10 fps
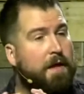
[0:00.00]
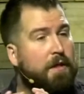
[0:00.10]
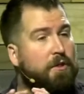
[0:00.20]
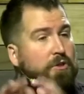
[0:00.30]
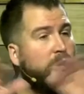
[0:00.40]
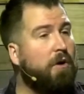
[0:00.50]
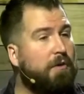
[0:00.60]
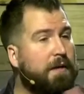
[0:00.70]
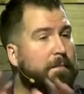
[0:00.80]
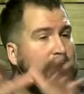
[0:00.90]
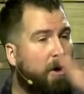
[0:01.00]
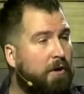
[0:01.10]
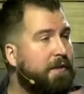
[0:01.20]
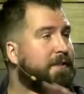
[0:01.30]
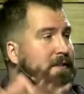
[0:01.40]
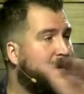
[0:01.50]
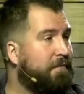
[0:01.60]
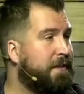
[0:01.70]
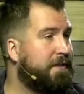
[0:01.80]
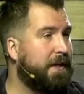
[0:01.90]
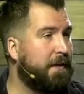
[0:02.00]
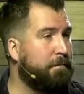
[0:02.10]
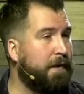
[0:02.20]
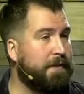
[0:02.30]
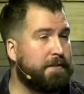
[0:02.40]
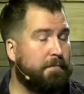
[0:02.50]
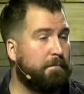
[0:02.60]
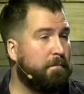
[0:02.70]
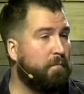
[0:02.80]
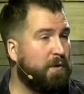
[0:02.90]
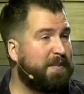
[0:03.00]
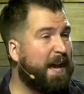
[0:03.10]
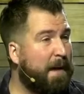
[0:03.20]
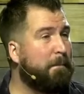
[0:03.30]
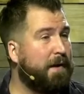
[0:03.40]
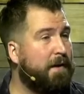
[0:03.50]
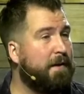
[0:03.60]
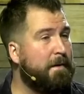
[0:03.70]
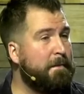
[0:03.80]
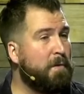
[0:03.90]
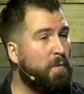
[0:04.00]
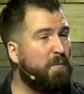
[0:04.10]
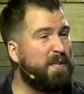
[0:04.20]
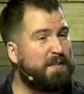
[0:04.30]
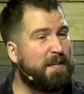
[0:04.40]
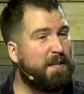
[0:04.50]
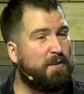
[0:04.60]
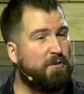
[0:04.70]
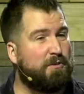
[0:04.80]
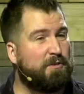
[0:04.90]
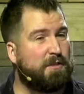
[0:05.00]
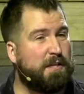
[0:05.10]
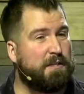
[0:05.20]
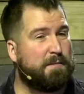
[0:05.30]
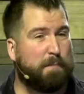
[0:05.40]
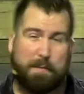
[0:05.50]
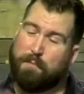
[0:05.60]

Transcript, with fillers: there's already been all this stuff that's taken place. And what's happened when we see that there's these people